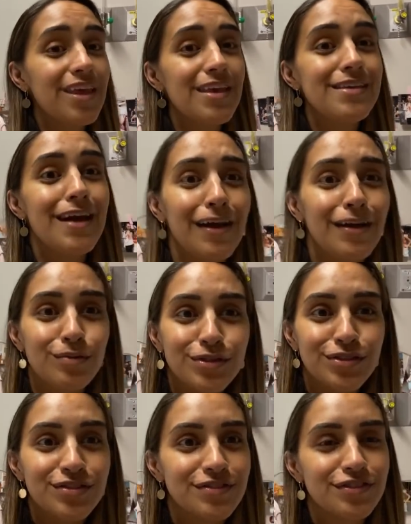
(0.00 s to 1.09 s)
yeah it
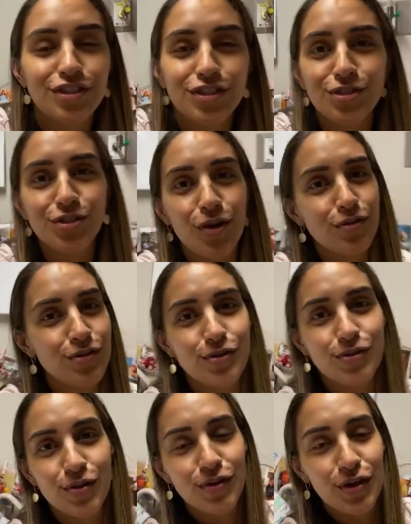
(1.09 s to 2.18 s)
was just so so
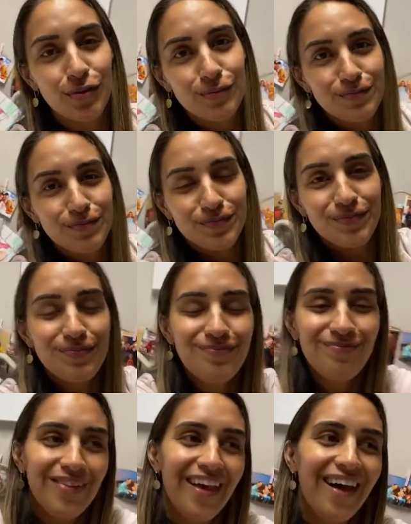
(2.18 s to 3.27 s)
so cute
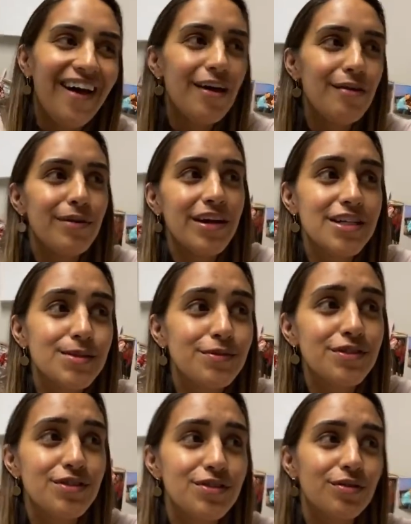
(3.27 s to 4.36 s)
um, my
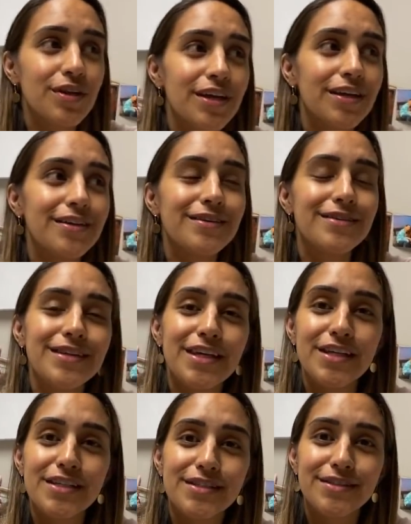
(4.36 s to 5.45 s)
husband's doing
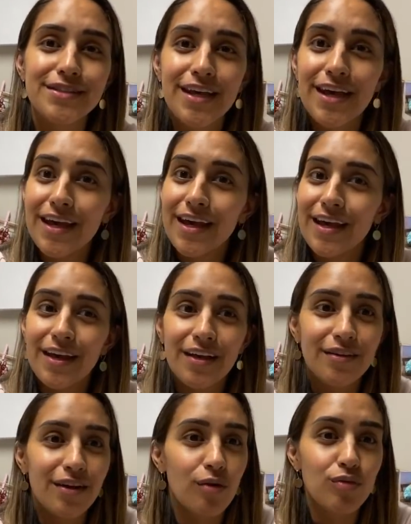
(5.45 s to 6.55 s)
he's
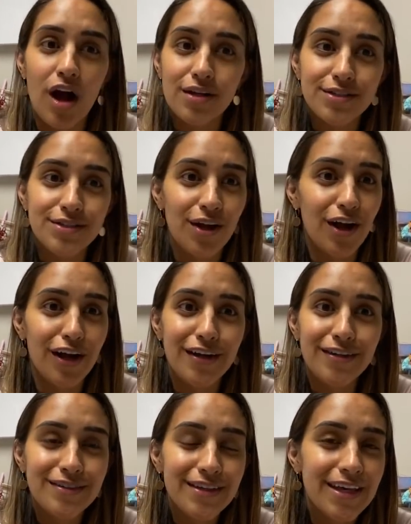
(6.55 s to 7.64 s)
a rock star.
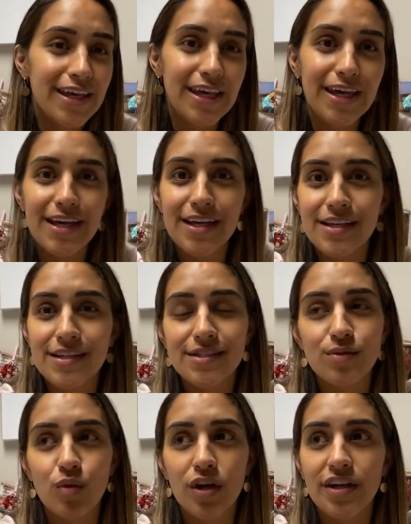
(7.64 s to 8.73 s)
He is
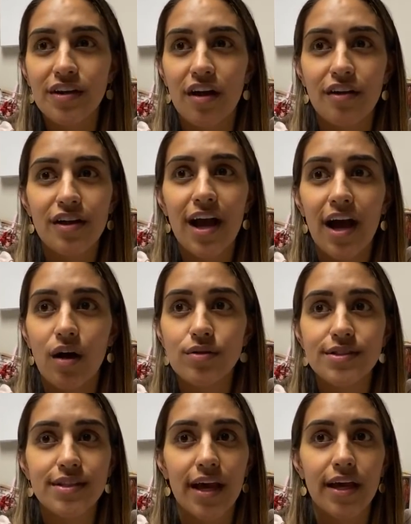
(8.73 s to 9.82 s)
working on our
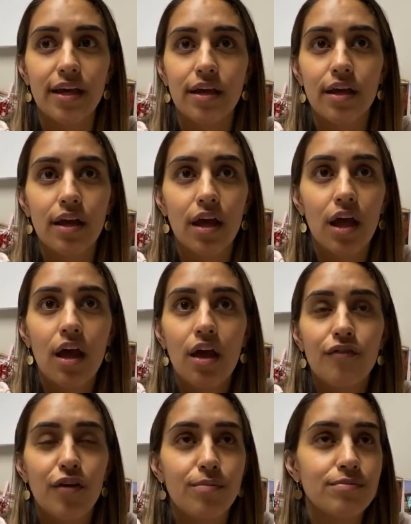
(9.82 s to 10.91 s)
house like
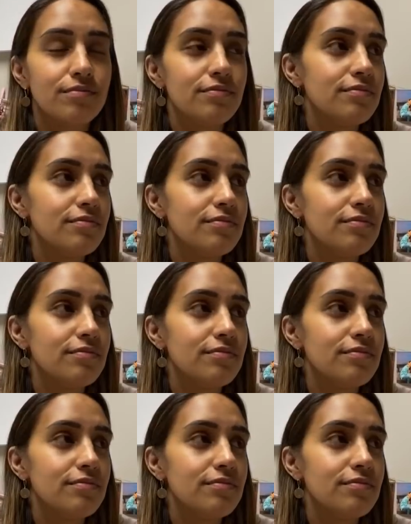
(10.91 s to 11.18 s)
from